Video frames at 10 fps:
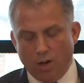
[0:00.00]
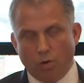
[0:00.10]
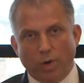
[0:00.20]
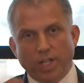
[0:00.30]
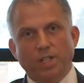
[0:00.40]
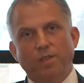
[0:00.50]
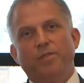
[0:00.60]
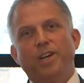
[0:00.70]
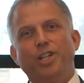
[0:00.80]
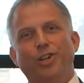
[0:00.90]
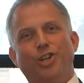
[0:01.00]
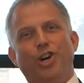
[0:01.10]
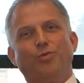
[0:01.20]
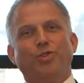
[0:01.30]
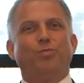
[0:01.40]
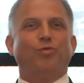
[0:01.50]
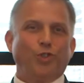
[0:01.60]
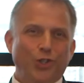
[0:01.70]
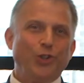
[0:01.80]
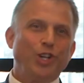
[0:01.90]
What is the final account? We're
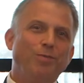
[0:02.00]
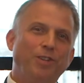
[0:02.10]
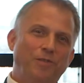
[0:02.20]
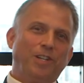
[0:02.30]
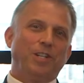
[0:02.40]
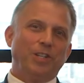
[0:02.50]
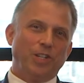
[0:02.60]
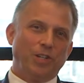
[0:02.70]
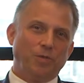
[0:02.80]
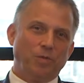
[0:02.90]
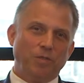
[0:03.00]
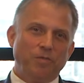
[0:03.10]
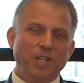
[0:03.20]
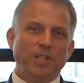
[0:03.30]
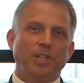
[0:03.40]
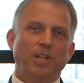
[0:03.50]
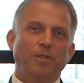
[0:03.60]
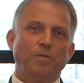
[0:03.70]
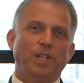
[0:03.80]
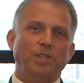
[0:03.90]
talking about final account. Well, the final
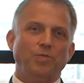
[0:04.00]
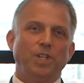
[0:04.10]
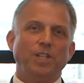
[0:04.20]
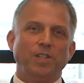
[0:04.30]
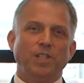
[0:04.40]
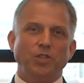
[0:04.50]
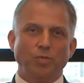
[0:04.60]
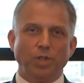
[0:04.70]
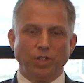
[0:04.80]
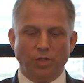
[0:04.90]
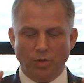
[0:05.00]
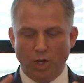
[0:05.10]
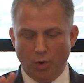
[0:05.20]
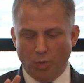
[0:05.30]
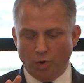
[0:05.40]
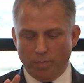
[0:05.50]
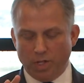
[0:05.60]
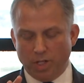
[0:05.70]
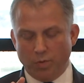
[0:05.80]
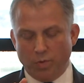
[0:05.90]
account is really the situation
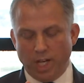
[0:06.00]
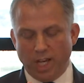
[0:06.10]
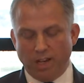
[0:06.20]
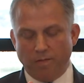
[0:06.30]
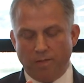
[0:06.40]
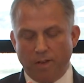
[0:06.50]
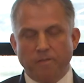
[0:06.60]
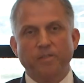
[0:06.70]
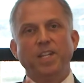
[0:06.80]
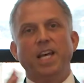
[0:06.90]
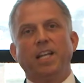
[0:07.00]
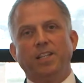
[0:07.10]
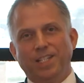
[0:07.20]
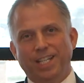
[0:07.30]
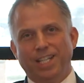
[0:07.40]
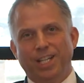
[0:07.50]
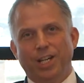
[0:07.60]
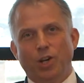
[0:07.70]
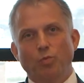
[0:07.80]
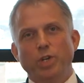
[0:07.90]
whereby we have finality.
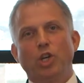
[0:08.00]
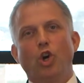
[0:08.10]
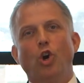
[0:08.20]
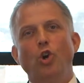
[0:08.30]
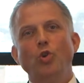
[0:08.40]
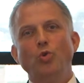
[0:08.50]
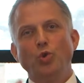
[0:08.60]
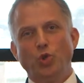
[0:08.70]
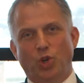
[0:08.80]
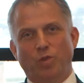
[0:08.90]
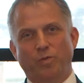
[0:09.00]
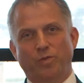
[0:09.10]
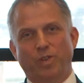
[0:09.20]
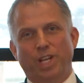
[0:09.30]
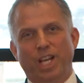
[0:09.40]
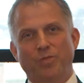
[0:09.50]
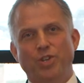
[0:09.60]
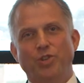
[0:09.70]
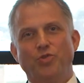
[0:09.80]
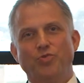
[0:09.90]
We close off and
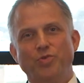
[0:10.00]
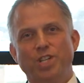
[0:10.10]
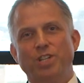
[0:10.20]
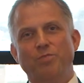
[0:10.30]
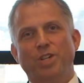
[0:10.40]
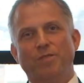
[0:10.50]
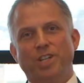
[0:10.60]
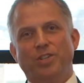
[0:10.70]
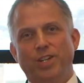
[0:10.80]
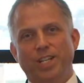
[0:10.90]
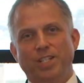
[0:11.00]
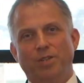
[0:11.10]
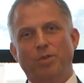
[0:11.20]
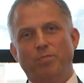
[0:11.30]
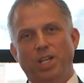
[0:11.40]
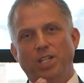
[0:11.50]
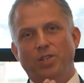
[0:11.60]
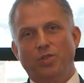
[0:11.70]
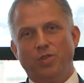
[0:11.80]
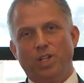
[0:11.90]
we agree what eventually has to be paid
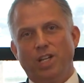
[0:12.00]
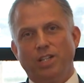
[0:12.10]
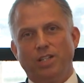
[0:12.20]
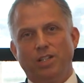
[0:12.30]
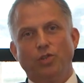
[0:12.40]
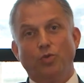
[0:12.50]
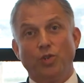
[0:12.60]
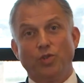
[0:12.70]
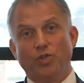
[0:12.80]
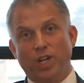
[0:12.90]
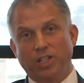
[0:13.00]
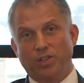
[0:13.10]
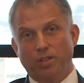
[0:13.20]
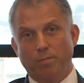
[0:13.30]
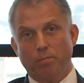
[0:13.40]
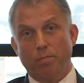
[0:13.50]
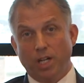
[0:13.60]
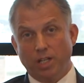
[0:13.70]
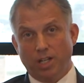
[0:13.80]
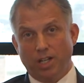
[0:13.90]
to the client, to the contractor by
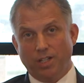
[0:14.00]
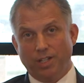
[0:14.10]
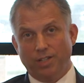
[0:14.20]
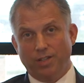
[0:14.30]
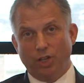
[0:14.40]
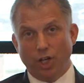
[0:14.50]
the client.